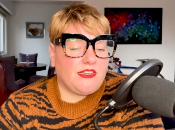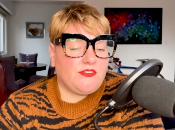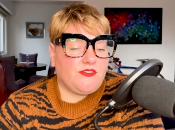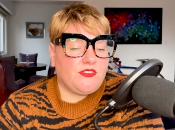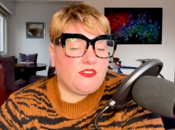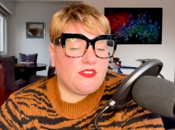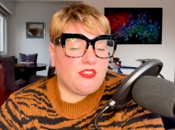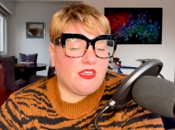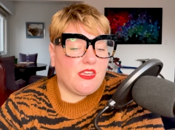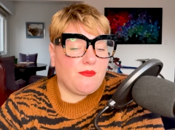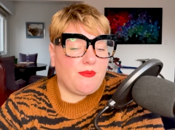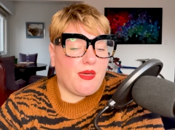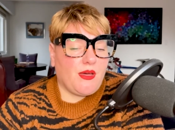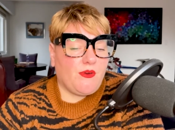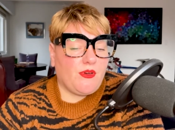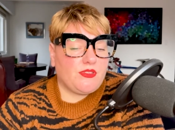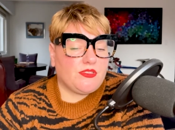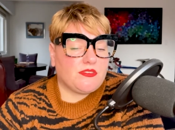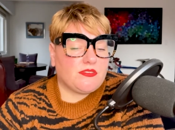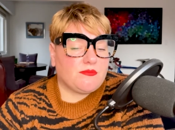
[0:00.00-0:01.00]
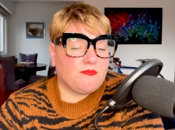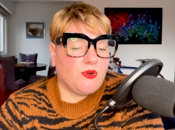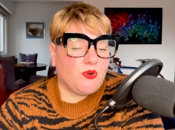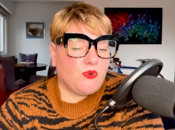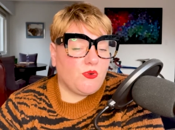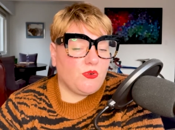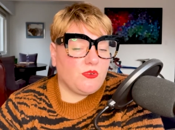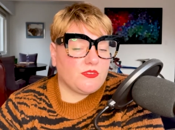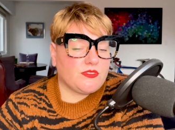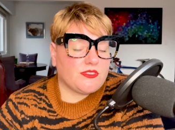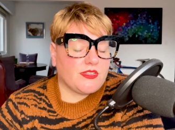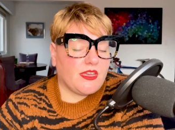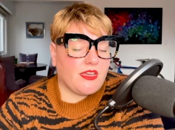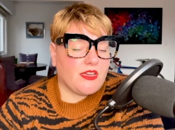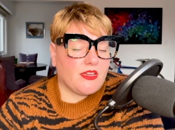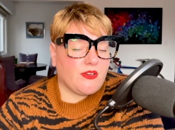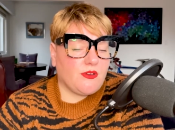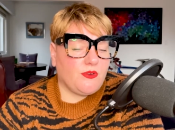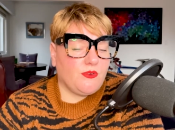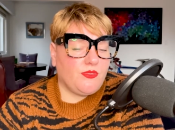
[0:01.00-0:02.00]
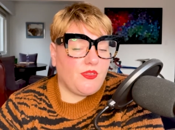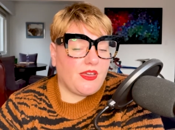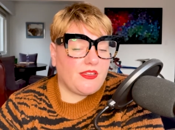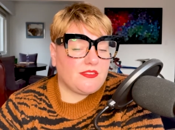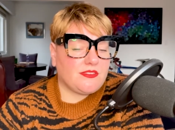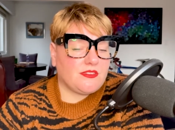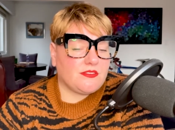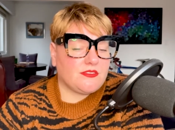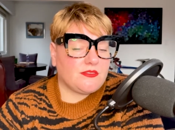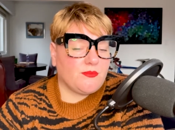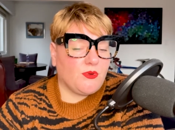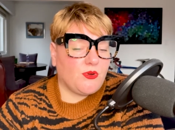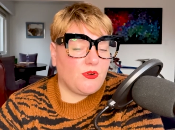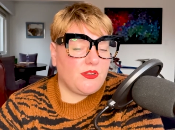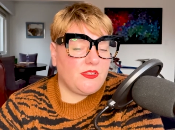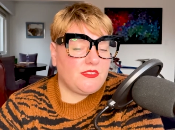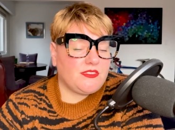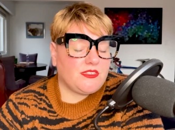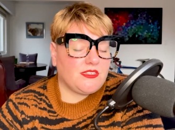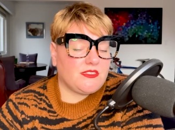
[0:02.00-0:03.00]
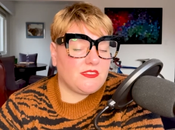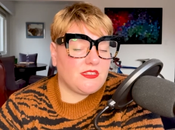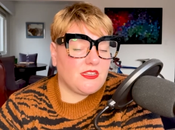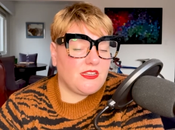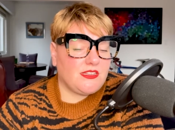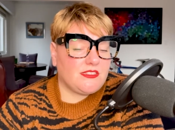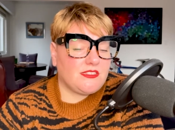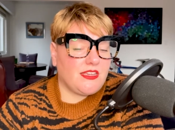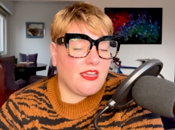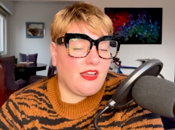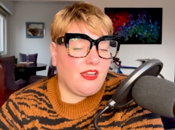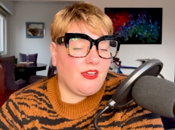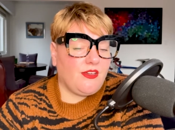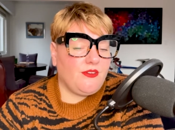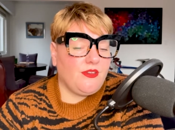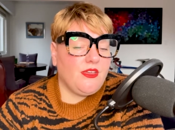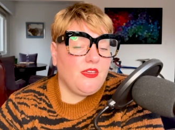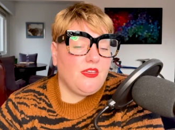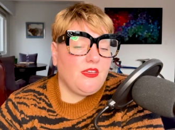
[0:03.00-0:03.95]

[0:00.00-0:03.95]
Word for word: if you think about a small circle, that's the smallest. It's it's yellow.